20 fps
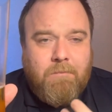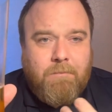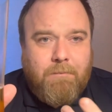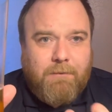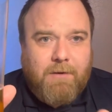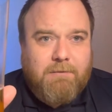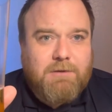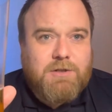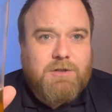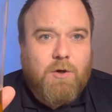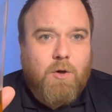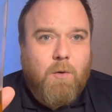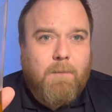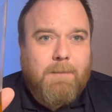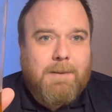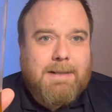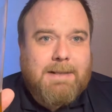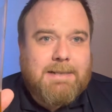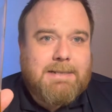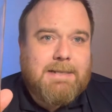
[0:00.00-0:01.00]
There is a
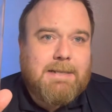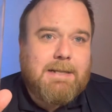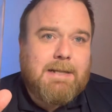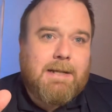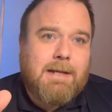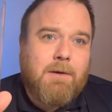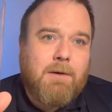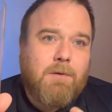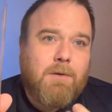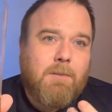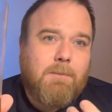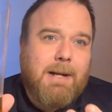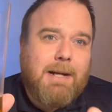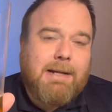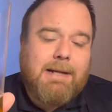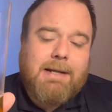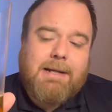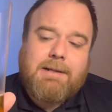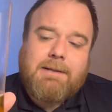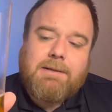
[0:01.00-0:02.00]
hoppiness in there on the
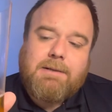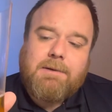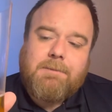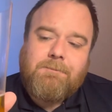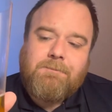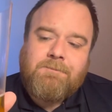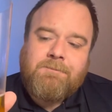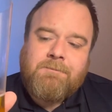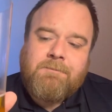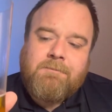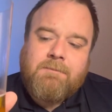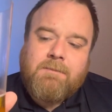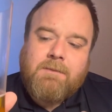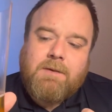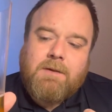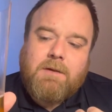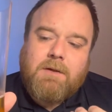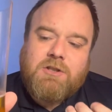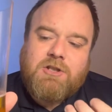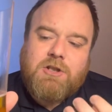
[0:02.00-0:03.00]
back end.
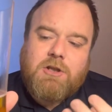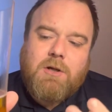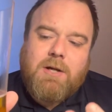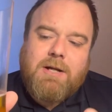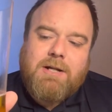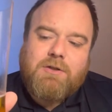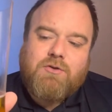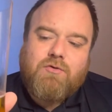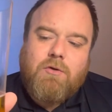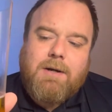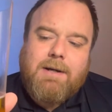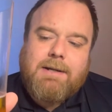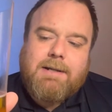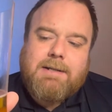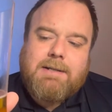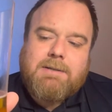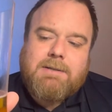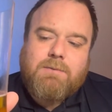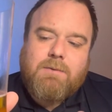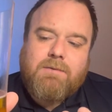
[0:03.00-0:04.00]
A slight
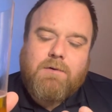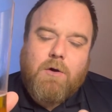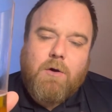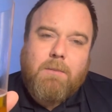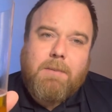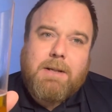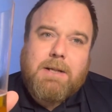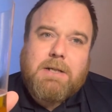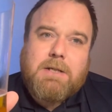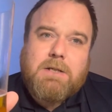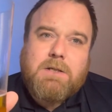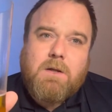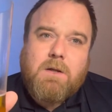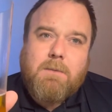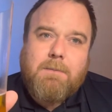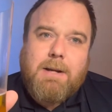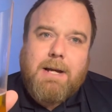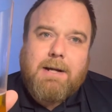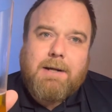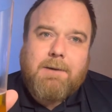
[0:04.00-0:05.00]
dryness with the hoppiness on the
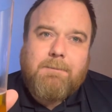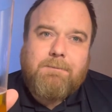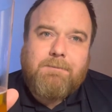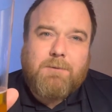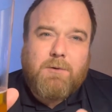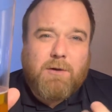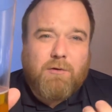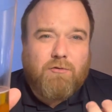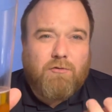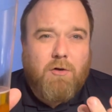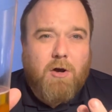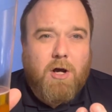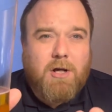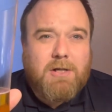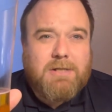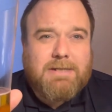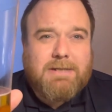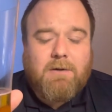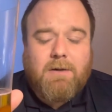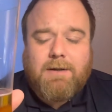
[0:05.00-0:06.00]
back, that
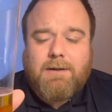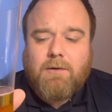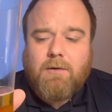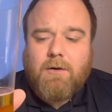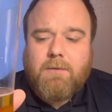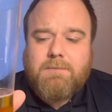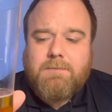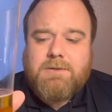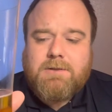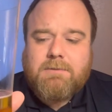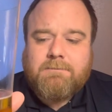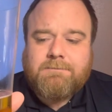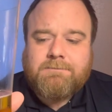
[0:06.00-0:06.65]
grassy kind of hops.